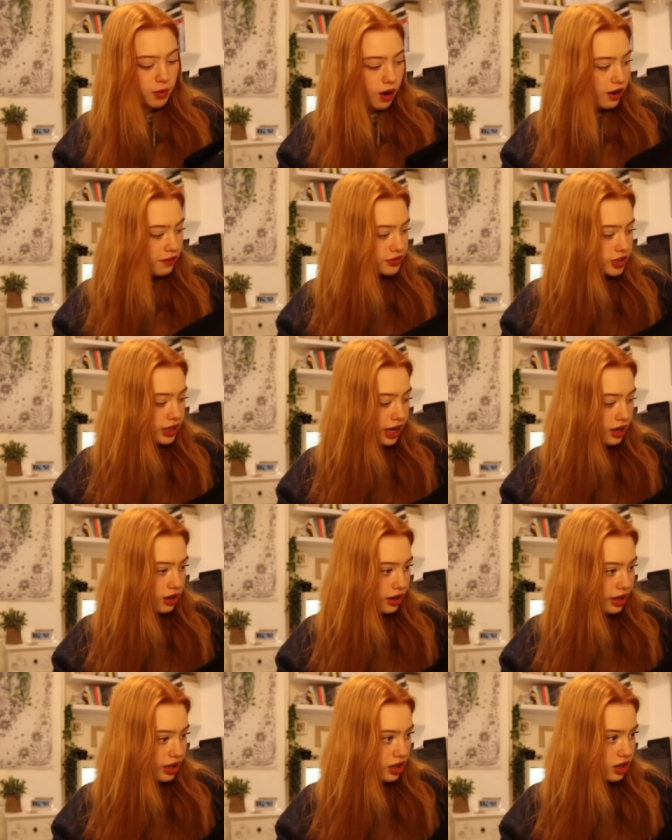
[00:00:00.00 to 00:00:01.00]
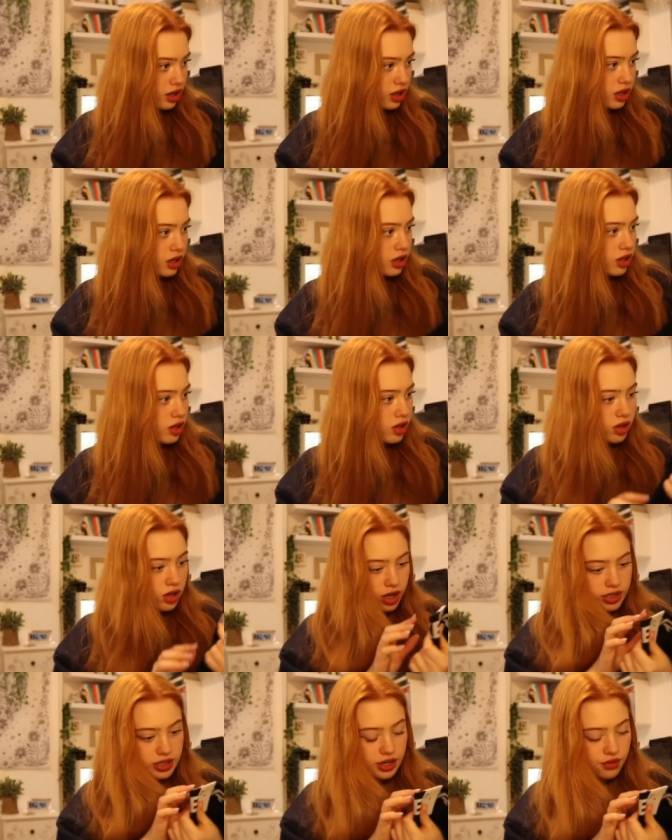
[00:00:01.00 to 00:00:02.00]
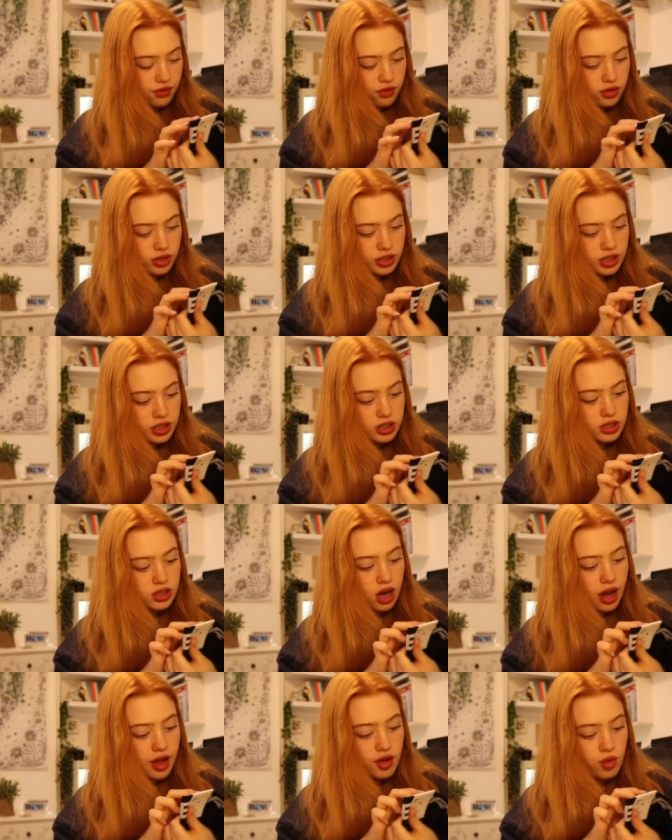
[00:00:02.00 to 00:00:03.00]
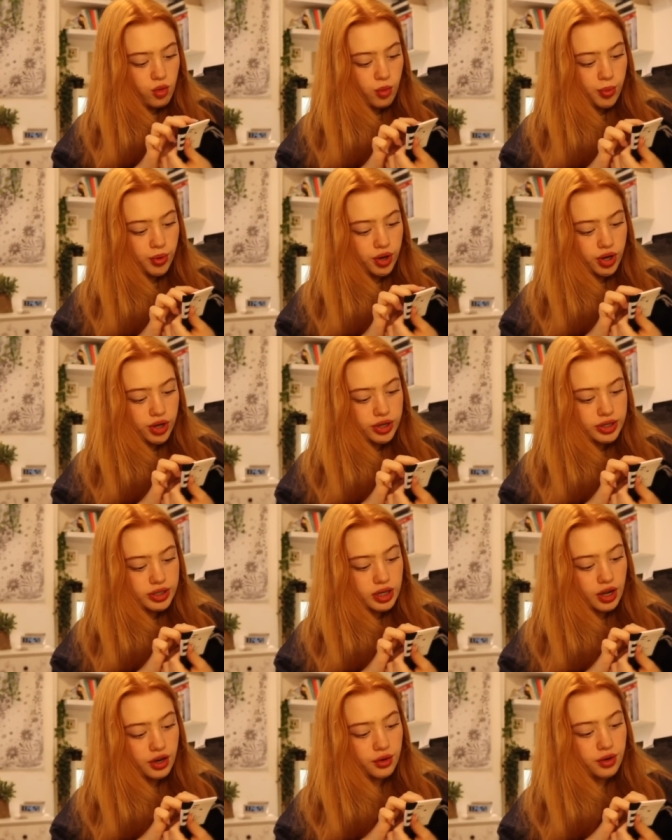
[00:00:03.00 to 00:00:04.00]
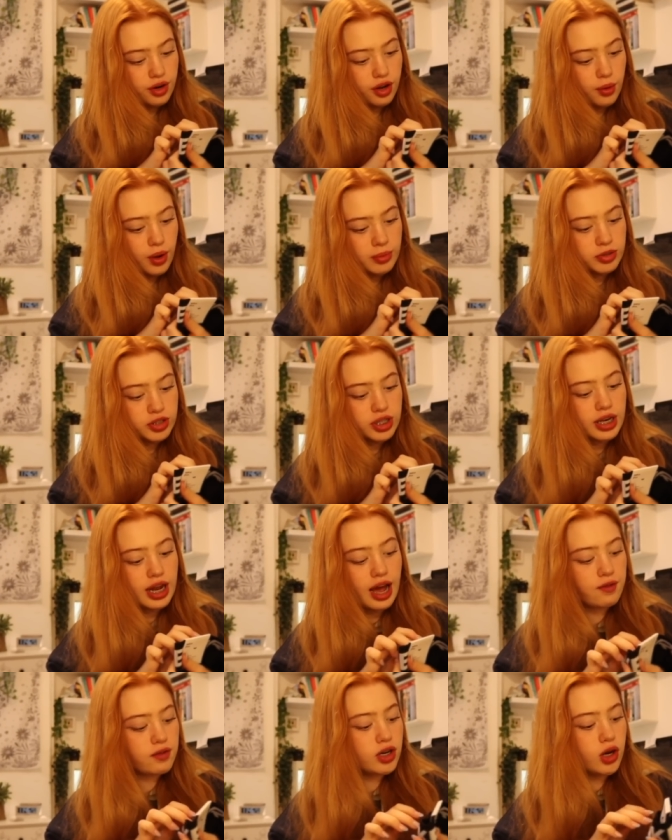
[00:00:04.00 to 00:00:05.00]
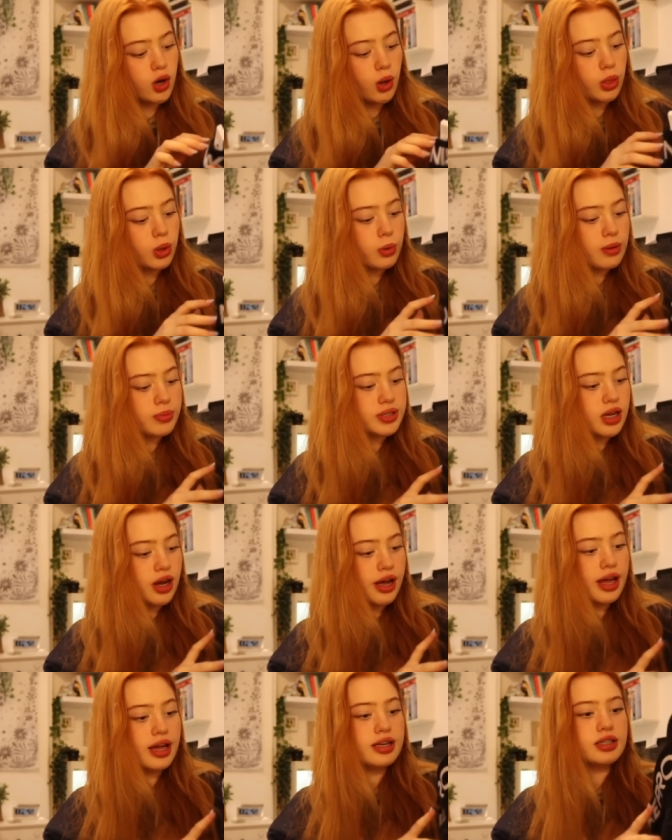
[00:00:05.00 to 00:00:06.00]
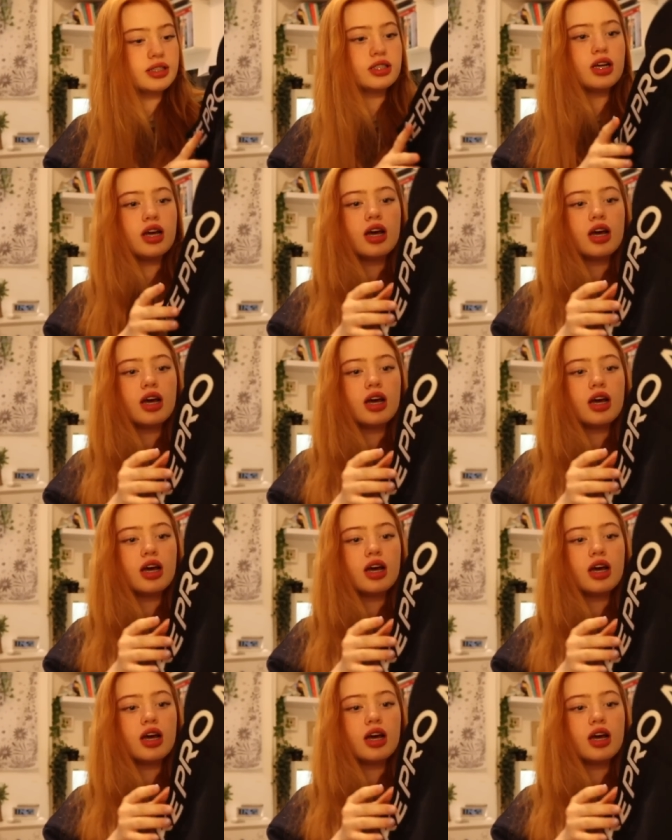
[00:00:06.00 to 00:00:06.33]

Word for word: I'll have to get, like, a different style, because, I don't know, I'm just going to have a look on the website, and,